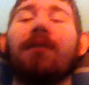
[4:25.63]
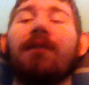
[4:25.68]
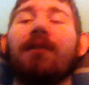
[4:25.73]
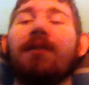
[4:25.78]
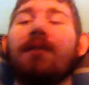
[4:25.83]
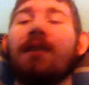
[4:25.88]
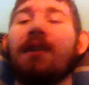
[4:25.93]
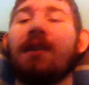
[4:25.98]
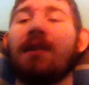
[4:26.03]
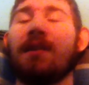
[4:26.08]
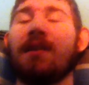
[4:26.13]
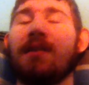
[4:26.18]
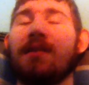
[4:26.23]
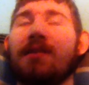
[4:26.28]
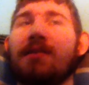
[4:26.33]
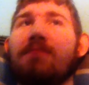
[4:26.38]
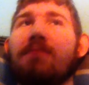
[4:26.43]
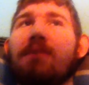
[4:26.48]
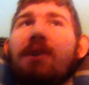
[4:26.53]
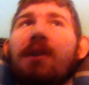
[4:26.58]
can
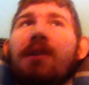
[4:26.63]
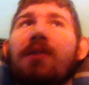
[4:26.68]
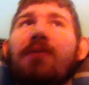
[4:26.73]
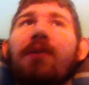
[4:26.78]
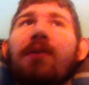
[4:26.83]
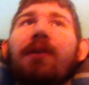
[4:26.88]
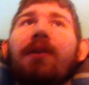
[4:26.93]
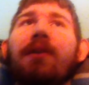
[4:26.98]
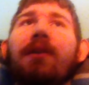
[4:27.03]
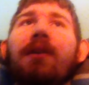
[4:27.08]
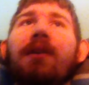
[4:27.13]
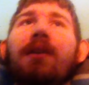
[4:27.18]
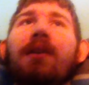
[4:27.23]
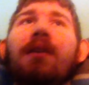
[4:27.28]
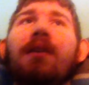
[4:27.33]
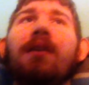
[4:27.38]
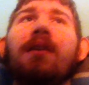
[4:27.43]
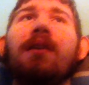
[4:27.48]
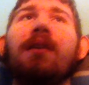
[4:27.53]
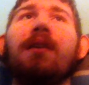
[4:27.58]
spread quickly,
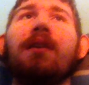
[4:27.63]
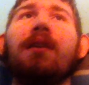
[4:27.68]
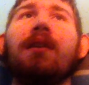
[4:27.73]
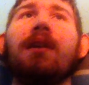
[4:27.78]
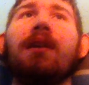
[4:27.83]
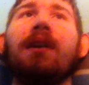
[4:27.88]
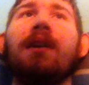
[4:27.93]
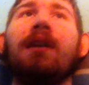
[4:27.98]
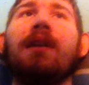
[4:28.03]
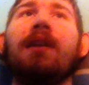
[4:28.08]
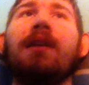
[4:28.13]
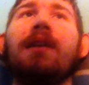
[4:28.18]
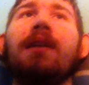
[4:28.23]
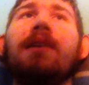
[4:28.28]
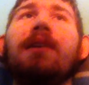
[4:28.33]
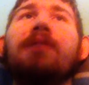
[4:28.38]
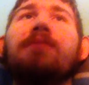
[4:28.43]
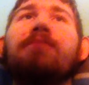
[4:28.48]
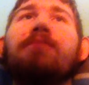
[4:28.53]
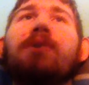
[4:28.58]
and it
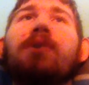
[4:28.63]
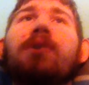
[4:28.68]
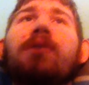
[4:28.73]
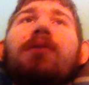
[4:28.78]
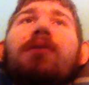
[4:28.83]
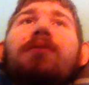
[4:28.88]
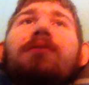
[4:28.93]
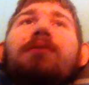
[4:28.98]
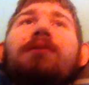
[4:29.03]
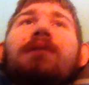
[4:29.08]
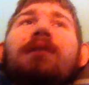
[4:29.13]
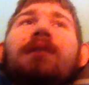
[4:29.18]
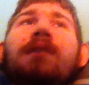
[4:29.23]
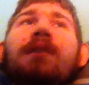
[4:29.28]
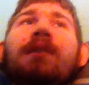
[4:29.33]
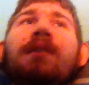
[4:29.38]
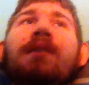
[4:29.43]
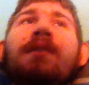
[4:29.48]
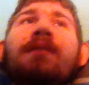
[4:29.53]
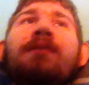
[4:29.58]
eats birds
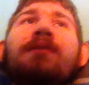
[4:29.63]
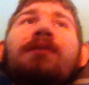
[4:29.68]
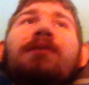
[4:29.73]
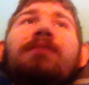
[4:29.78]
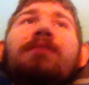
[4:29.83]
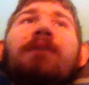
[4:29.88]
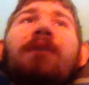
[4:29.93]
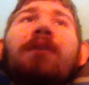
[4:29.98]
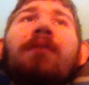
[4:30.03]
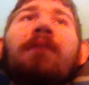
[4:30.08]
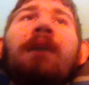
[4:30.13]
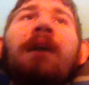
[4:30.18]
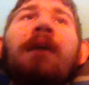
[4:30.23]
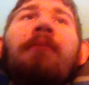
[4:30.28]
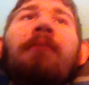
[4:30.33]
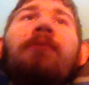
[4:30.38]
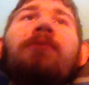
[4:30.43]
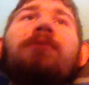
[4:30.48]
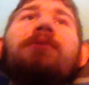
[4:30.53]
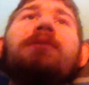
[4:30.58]
and small
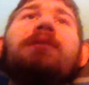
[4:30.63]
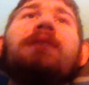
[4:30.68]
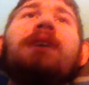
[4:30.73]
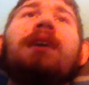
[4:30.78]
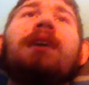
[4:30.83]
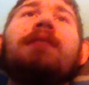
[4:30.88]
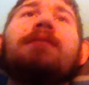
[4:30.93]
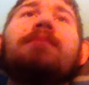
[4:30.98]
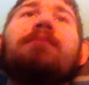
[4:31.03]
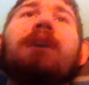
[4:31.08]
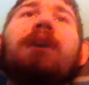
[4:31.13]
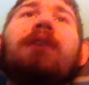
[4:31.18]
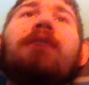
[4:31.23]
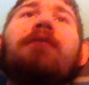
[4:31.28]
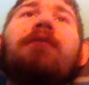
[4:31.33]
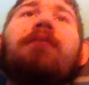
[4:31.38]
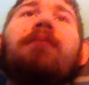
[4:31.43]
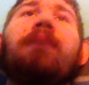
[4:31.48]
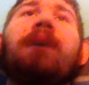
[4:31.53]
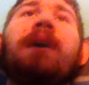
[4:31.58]
mammals. It has a
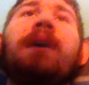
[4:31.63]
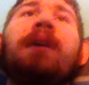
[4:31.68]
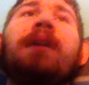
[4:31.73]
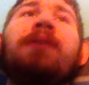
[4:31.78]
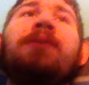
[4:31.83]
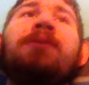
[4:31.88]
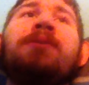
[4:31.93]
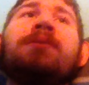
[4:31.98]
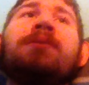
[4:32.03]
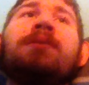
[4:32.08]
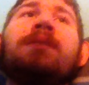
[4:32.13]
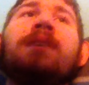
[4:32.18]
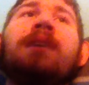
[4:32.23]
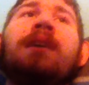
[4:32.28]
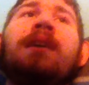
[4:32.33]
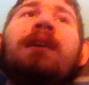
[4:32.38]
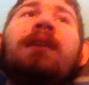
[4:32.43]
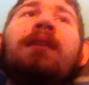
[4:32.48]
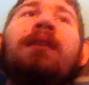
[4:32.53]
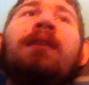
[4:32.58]
powerful bite and
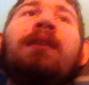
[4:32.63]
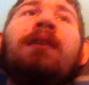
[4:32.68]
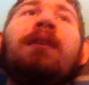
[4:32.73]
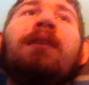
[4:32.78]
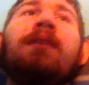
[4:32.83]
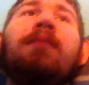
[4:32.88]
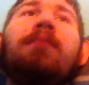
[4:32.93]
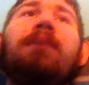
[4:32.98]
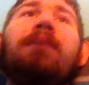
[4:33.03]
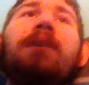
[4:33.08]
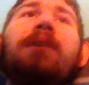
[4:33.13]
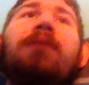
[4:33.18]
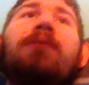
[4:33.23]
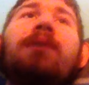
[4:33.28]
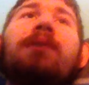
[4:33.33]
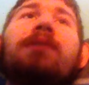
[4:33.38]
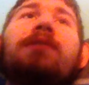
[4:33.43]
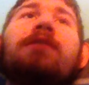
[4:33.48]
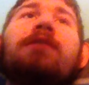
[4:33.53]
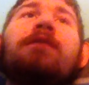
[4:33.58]
can be
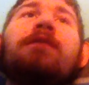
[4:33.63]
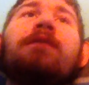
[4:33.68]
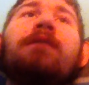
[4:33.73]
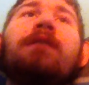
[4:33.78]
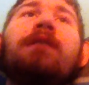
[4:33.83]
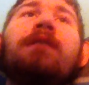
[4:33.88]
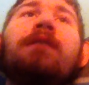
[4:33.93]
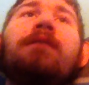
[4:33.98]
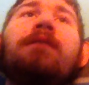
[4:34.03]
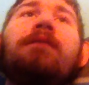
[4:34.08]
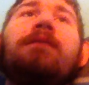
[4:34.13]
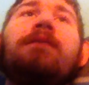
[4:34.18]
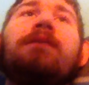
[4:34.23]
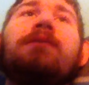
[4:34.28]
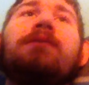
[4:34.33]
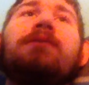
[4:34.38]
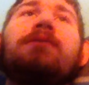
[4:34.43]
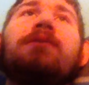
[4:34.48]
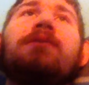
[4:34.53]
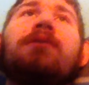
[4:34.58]
aggressive if
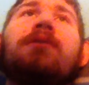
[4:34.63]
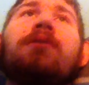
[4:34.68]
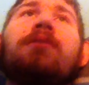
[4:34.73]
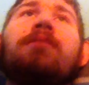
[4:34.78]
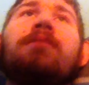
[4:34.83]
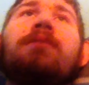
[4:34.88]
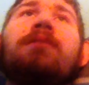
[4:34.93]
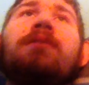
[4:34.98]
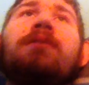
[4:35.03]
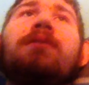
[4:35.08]
disturbed.